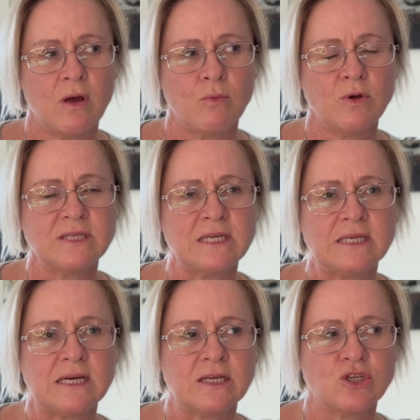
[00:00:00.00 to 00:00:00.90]
wasn't
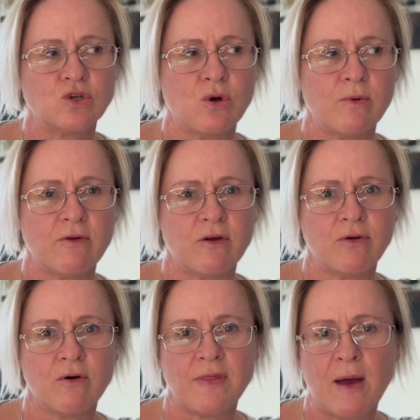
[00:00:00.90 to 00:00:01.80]
exactly sure whether I
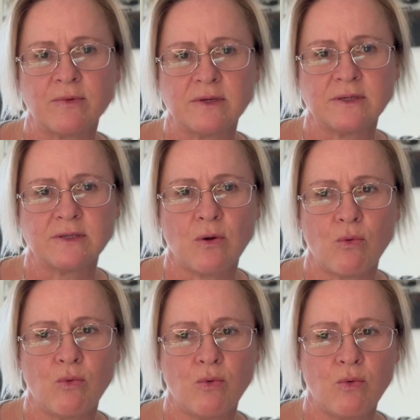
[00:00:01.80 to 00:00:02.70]
thought that was
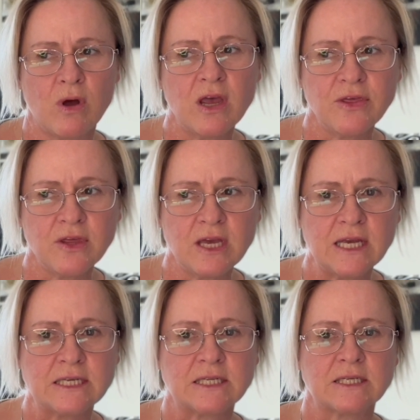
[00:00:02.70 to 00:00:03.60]
worth
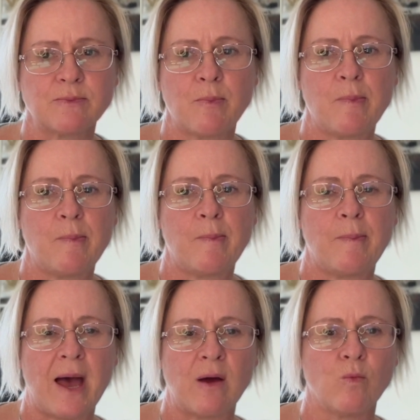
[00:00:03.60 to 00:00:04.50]
it,
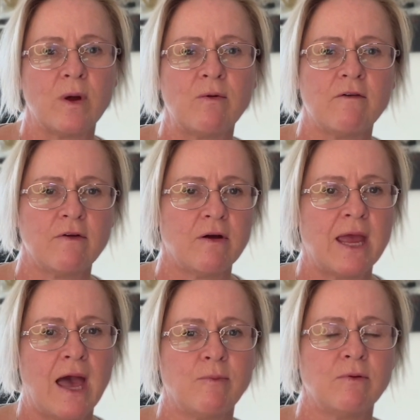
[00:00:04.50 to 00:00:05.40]
but we were very
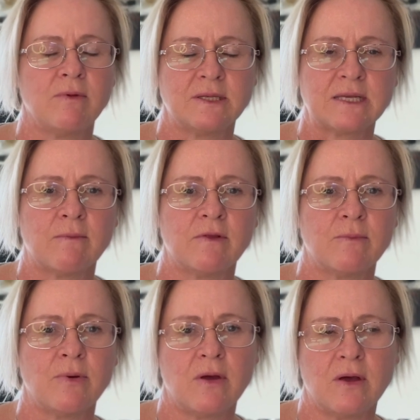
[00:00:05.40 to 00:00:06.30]
happy with some of the
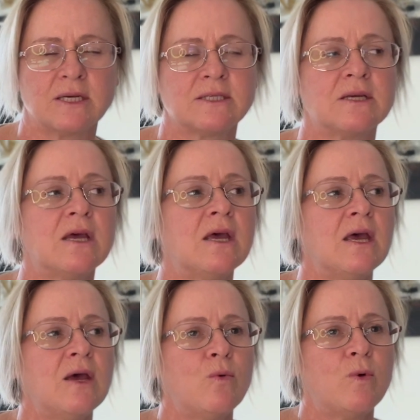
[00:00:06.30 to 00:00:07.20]
perks.
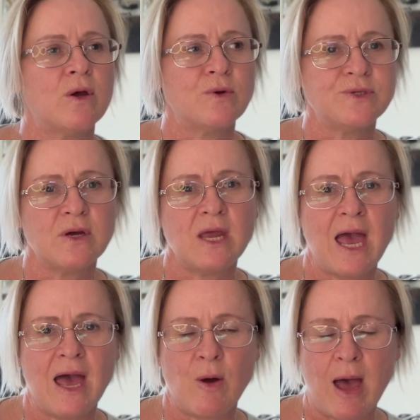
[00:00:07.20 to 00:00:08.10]
We also
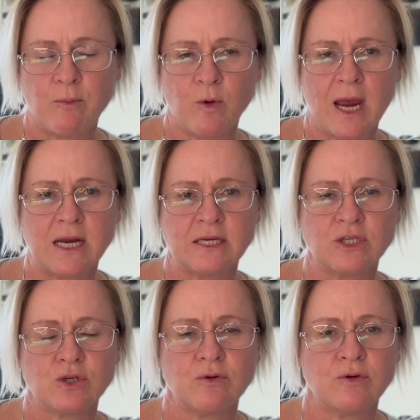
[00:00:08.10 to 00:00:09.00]
upgraded
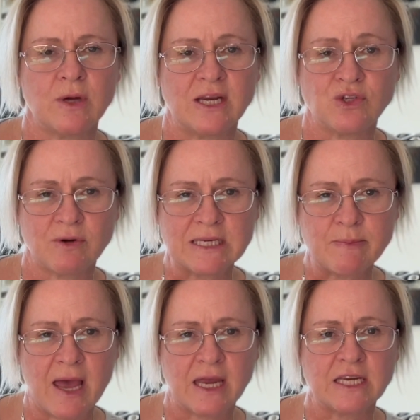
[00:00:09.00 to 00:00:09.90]
to a drinks
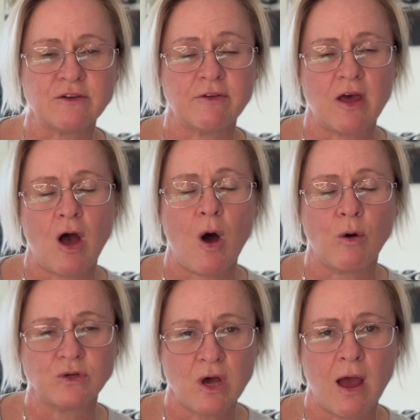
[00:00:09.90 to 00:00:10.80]
package for the
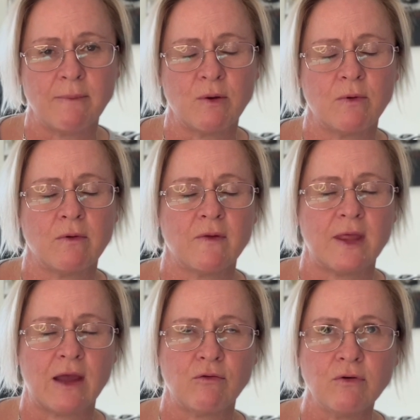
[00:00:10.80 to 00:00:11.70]
whole time that we were on
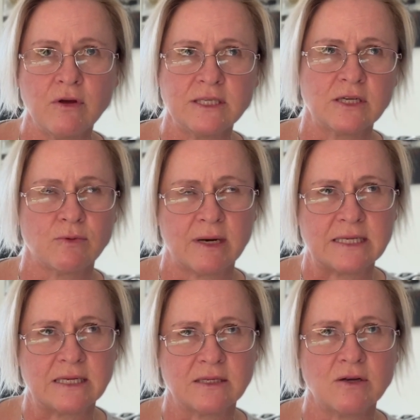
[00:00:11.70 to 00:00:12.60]
that cruise, so
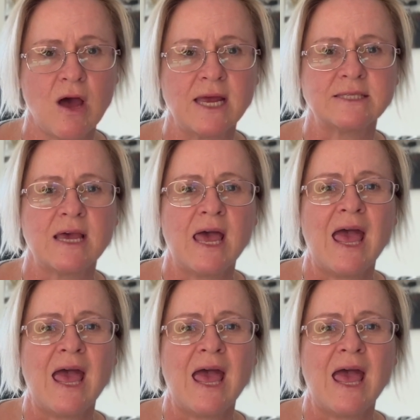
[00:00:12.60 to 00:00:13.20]
26 nights.